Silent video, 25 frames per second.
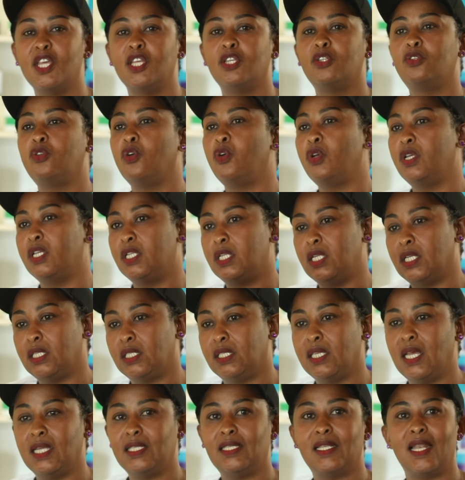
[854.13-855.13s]
So it is
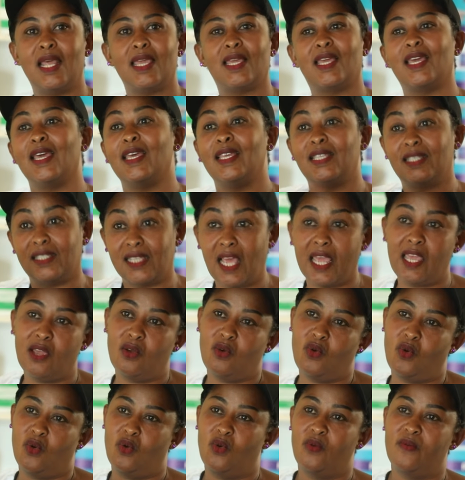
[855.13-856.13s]
just like a
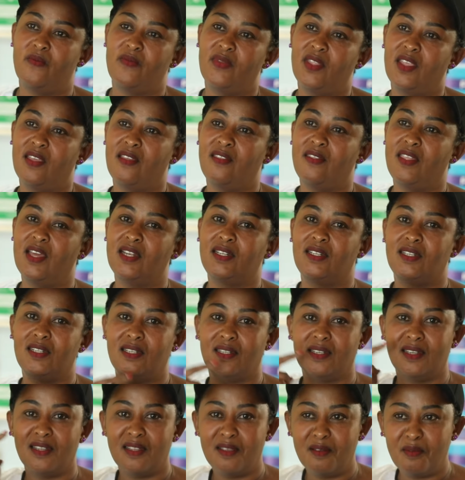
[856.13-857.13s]
cycle
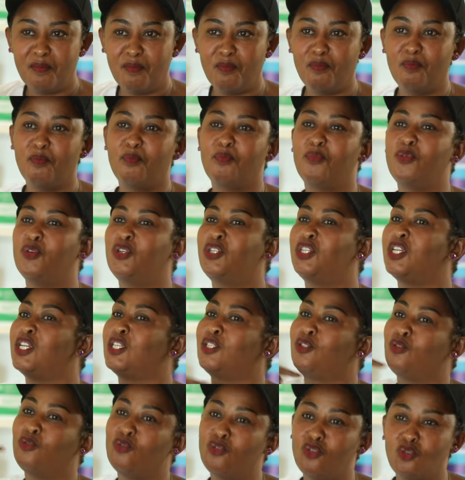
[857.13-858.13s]
that
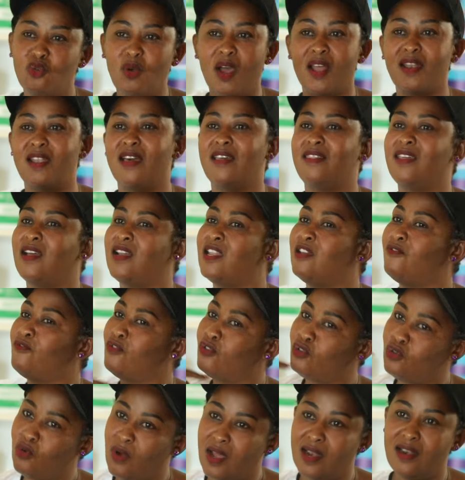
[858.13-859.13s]
pushes you to another
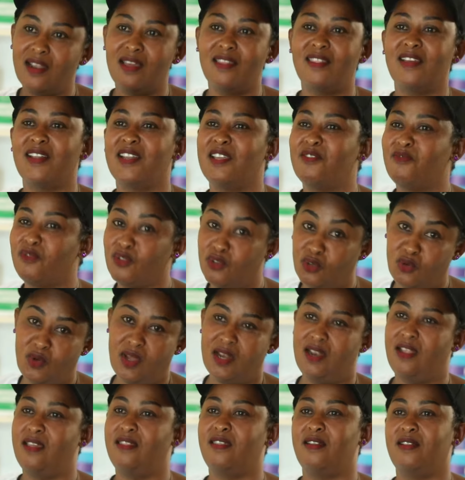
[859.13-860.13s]
level, to another level, to
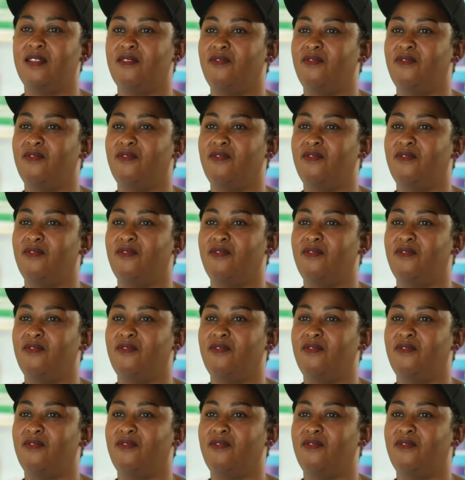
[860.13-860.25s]
another